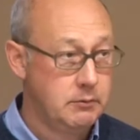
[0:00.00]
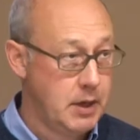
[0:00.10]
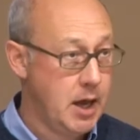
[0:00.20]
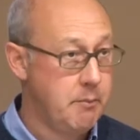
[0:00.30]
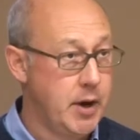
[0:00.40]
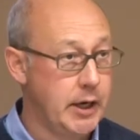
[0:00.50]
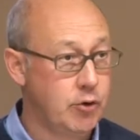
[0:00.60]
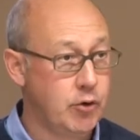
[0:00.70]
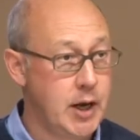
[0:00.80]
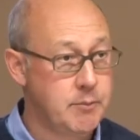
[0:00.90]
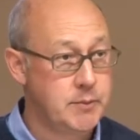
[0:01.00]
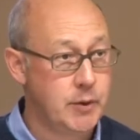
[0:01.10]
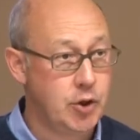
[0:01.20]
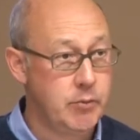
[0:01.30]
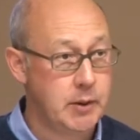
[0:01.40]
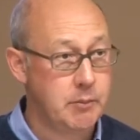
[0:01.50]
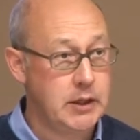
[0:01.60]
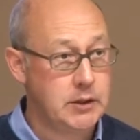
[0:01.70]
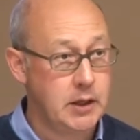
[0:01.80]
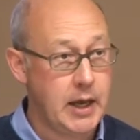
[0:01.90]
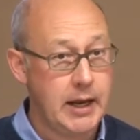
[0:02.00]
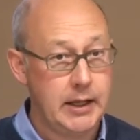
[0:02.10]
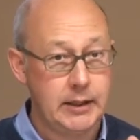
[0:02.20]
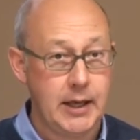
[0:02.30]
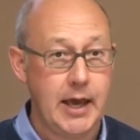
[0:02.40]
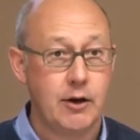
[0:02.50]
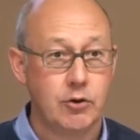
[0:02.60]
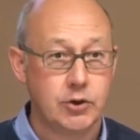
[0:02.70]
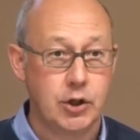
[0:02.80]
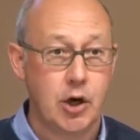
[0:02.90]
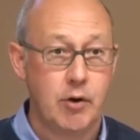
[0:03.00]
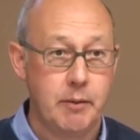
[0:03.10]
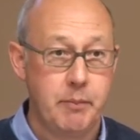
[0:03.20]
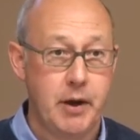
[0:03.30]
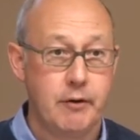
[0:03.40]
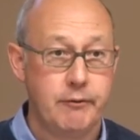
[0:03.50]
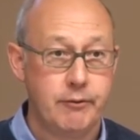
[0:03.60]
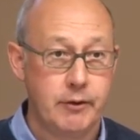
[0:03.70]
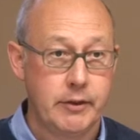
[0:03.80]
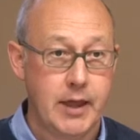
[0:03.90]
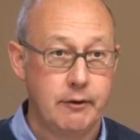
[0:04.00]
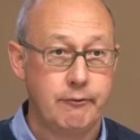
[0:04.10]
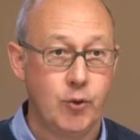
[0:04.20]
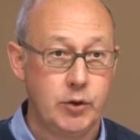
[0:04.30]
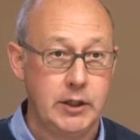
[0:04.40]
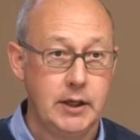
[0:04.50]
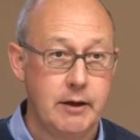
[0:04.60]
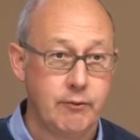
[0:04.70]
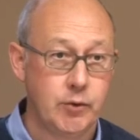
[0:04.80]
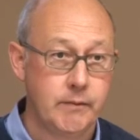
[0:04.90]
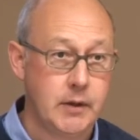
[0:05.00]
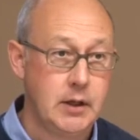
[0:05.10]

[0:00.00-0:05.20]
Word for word: uh, micrograms per cubic meter, and it cannot go above that 40 level.